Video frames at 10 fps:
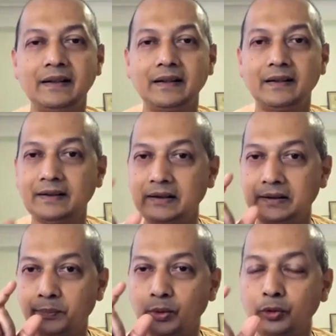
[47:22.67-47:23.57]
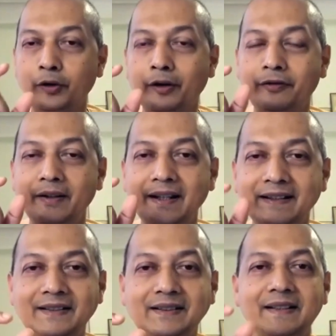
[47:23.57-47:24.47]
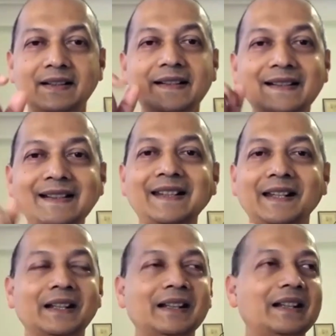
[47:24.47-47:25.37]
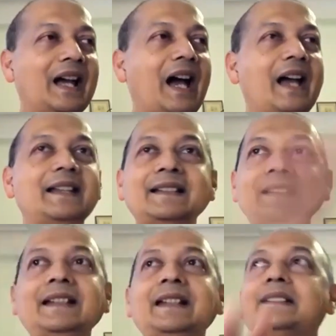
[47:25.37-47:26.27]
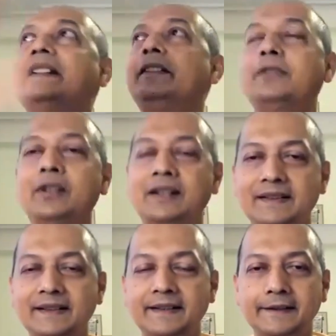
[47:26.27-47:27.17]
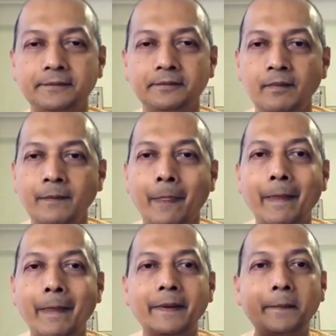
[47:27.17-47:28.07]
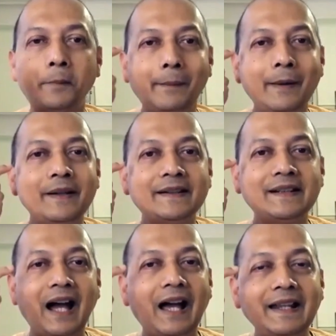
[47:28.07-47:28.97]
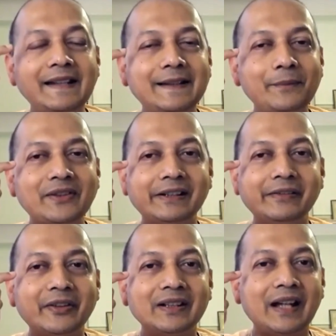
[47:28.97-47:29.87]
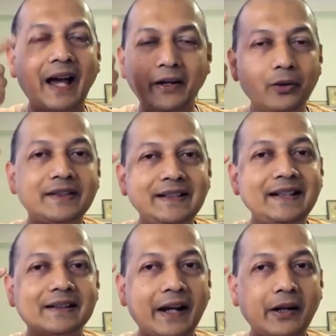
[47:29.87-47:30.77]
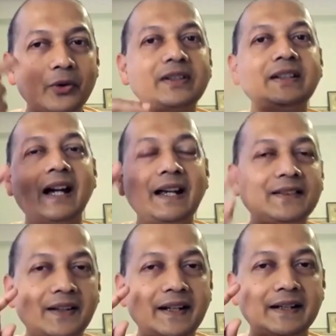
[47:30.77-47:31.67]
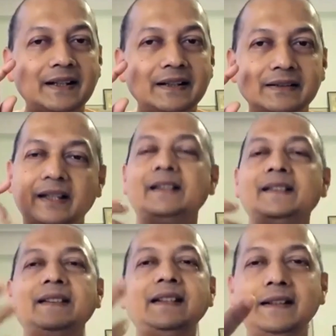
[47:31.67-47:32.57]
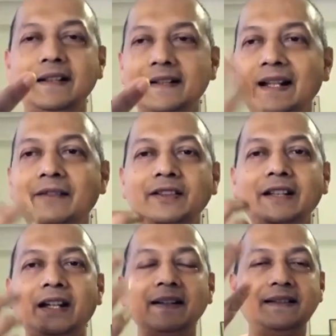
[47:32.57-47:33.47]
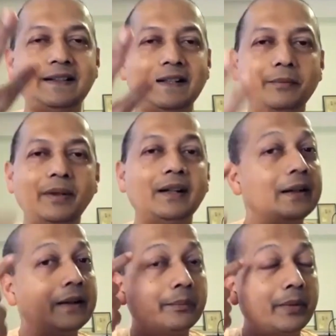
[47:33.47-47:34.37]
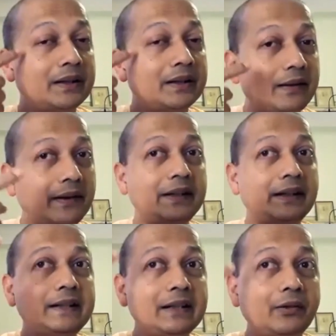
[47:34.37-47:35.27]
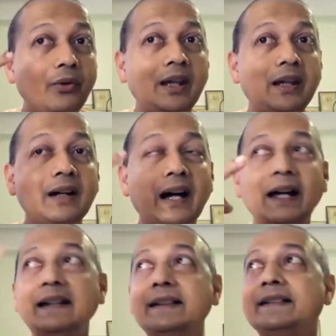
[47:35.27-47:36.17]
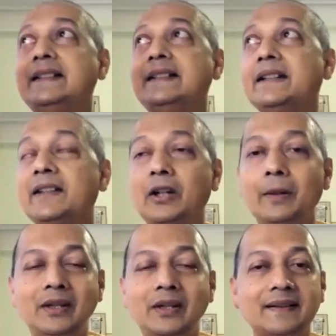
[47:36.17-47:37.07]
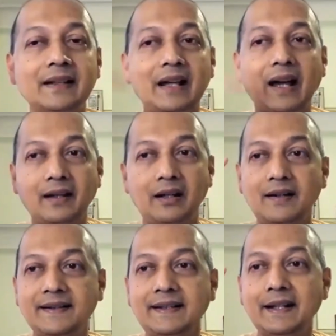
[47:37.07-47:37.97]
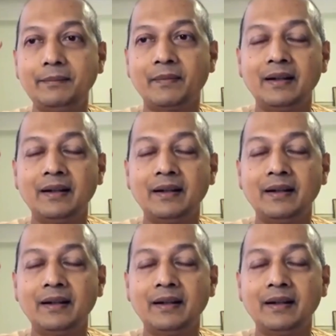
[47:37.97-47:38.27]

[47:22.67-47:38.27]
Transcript: See, the proof of existence is seeing. I see it, therefore it exists. The problem is the eyes themselves, I don't see it. I don't see the eyes directly. I can see it in a selfie, I can see it in the mirror, but directly the way the eyes see other objects, I can't see them.